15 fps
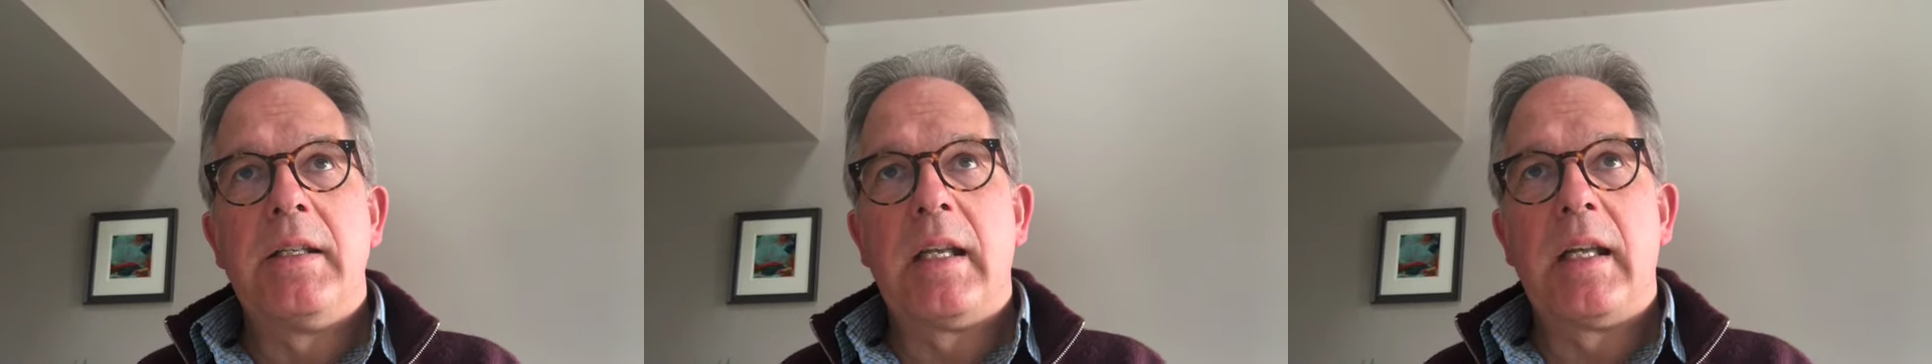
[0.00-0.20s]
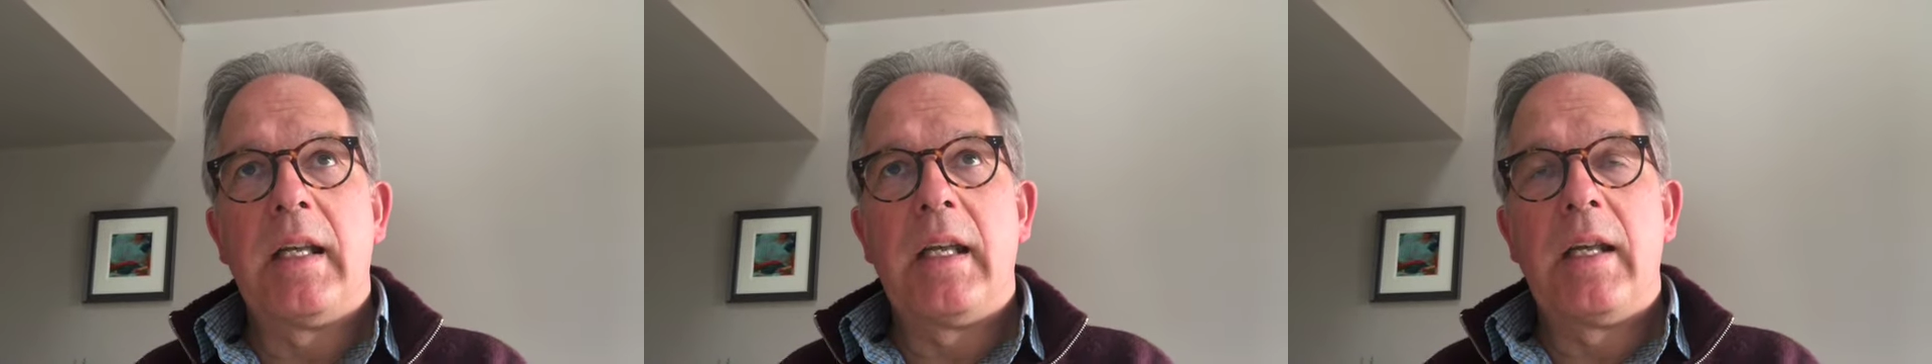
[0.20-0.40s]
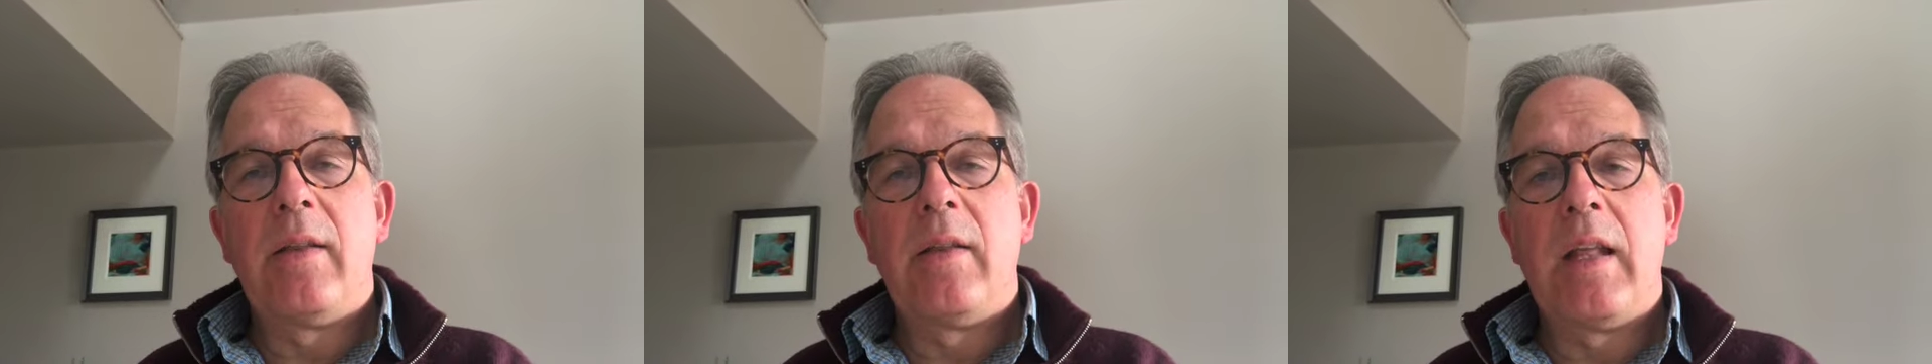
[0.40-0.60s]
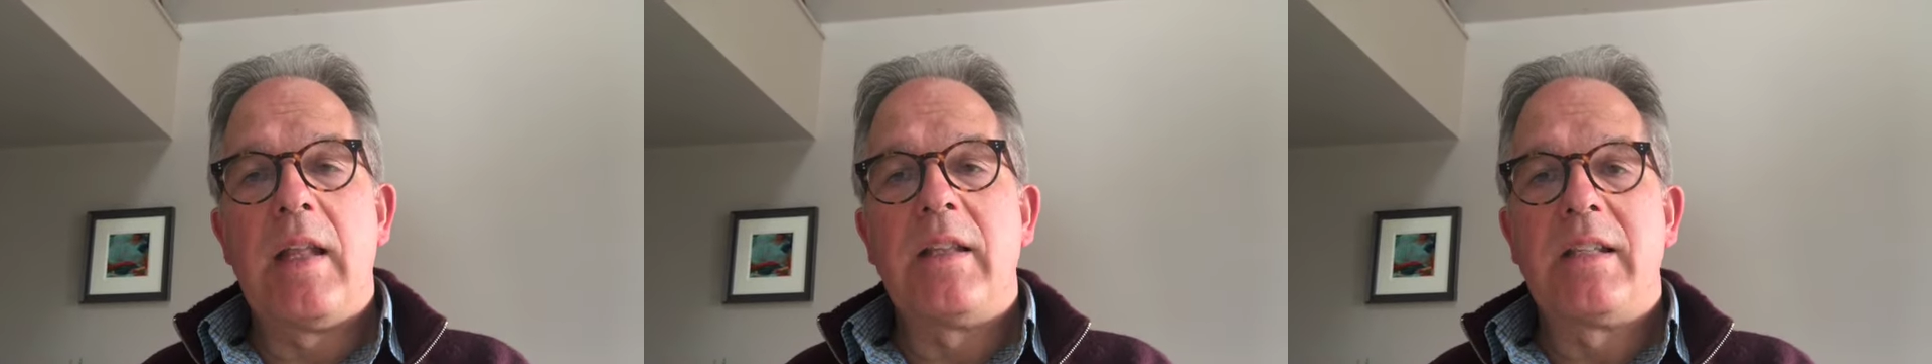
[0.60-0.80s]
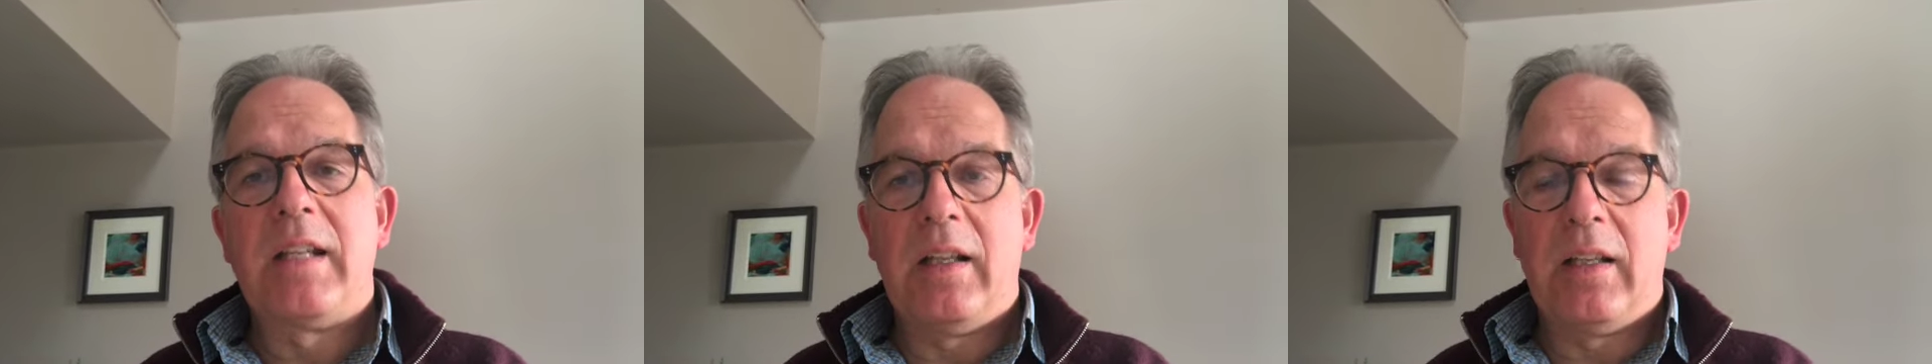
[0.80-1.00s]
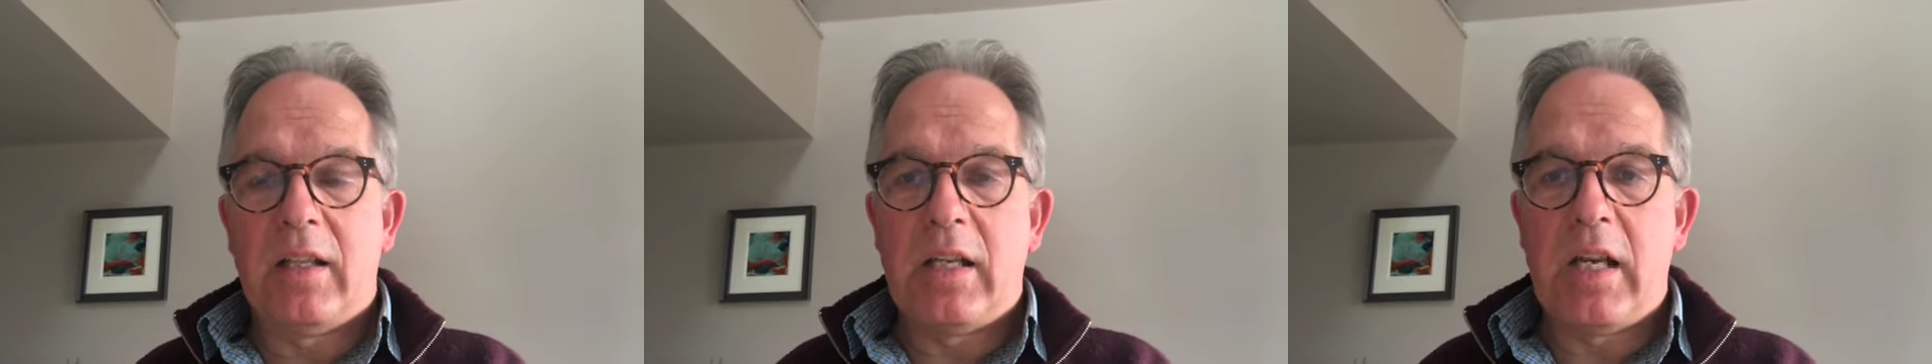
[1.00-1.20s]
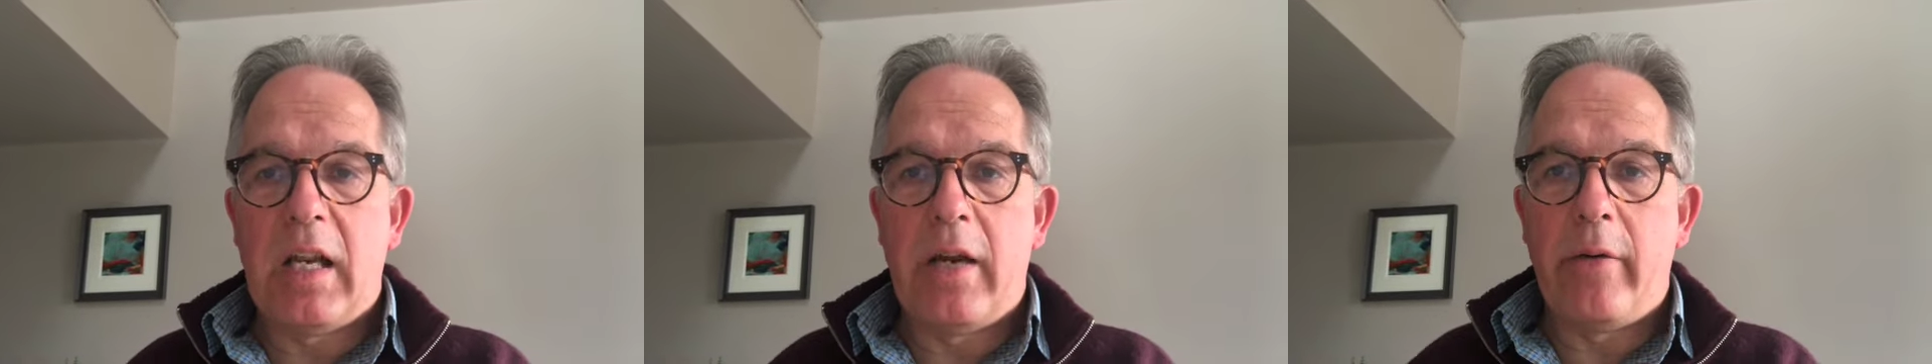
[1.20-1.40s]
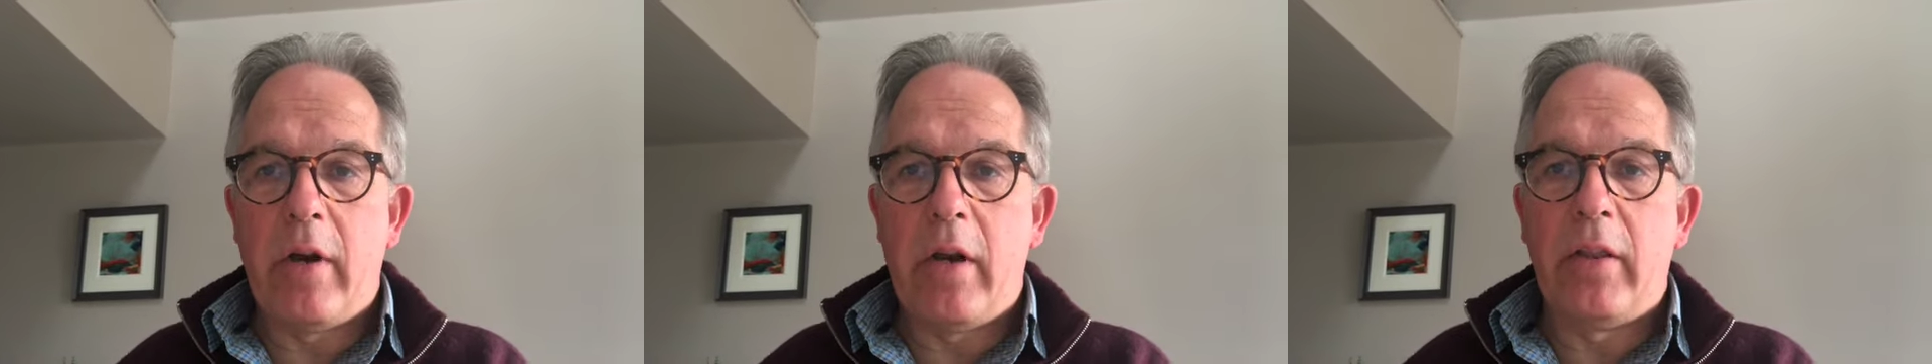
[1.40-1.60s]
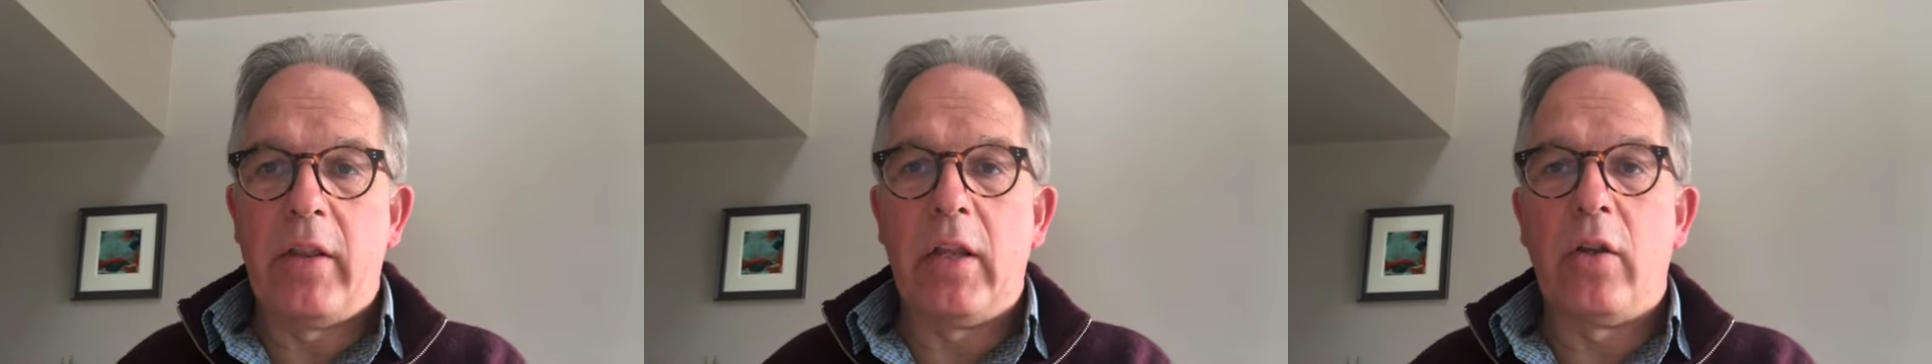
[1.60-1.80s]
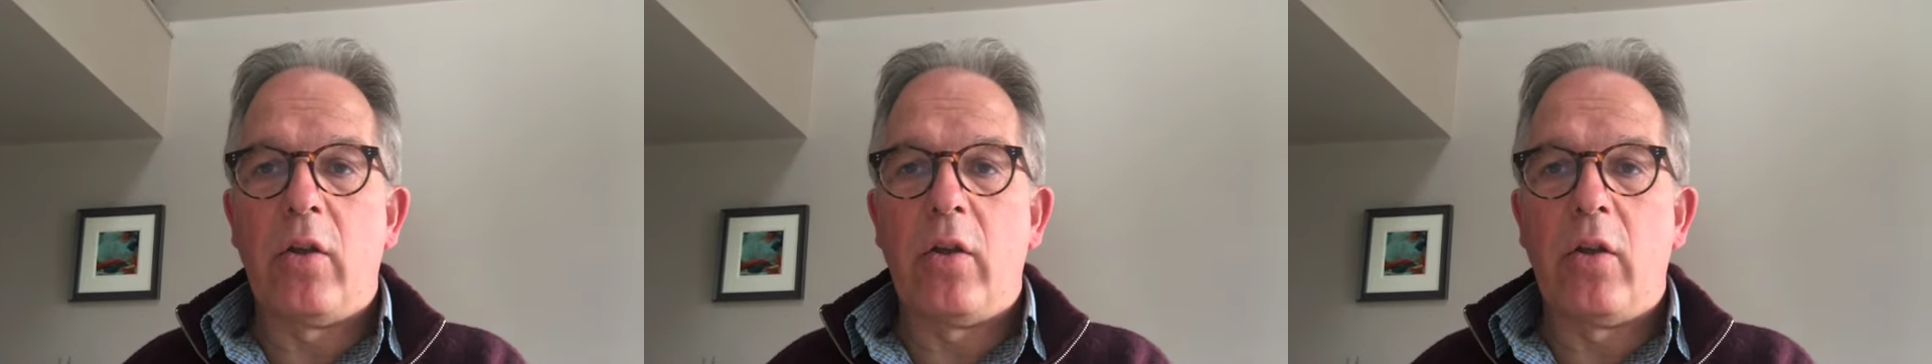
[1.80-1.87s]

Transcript: then still didn't hear anything.